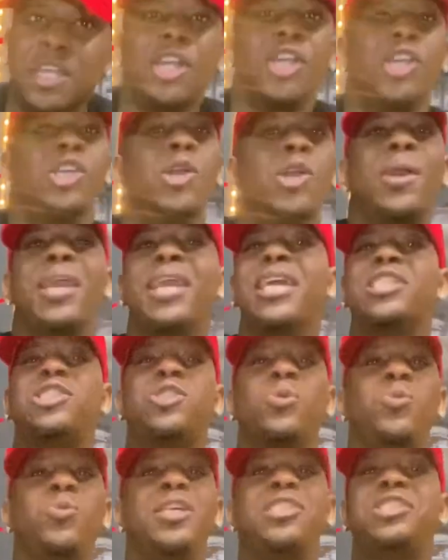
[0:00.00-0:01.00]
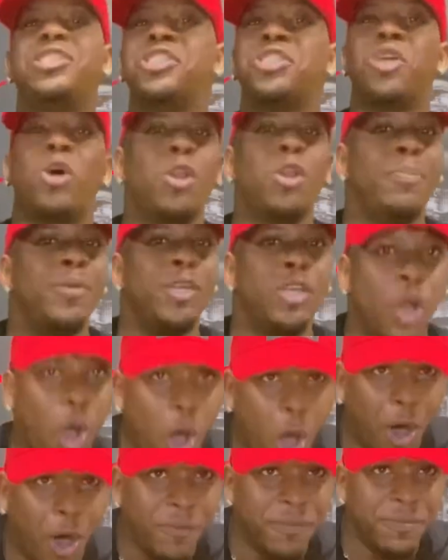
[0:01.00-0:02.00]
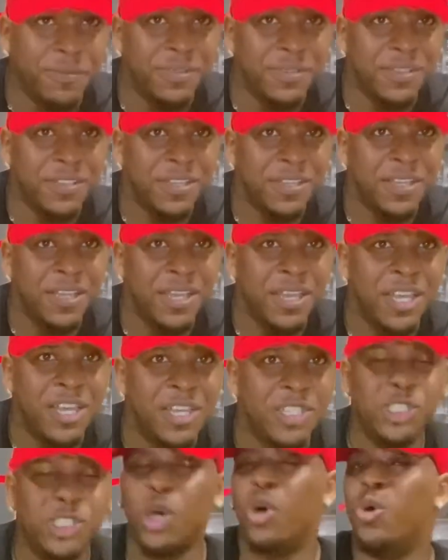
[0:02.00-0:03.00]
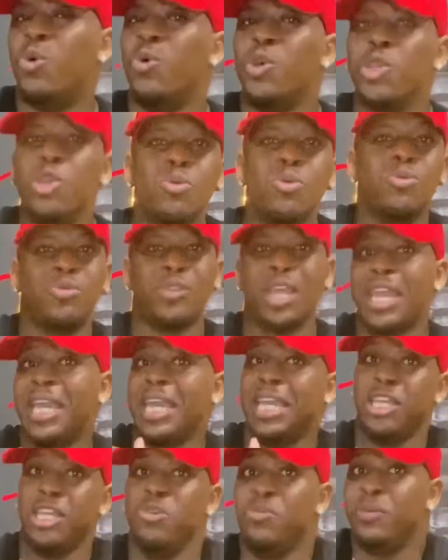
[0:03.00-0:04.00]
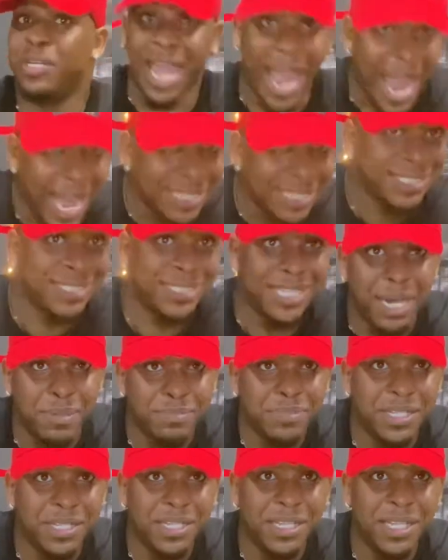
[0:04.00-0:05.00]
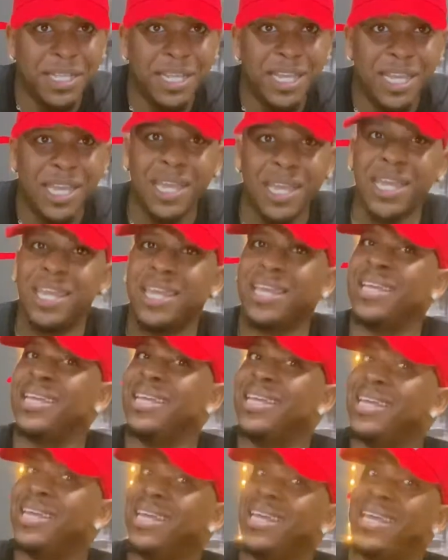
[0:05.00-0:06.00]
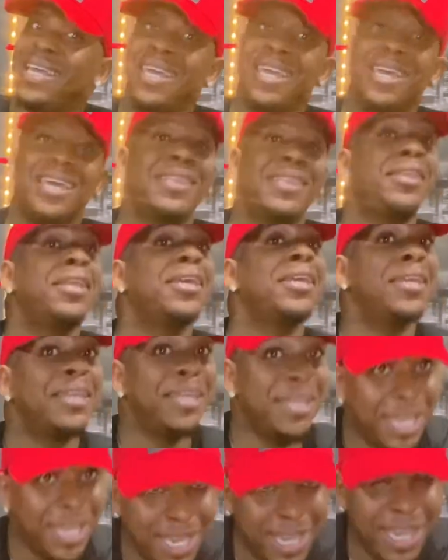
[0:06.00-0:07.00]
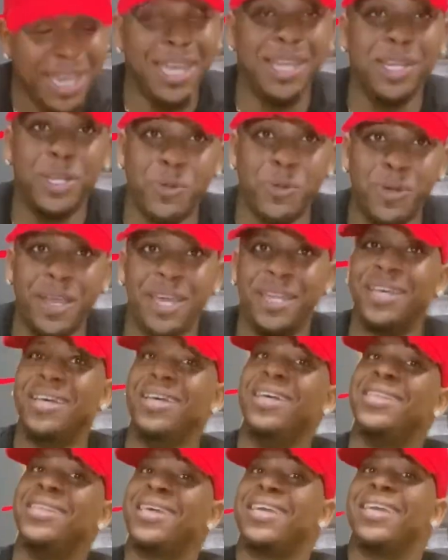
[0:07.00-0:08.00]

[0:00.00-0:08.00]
your intuition is going to be off. So when you thinking you got something, yeah, think again, Loretta. Think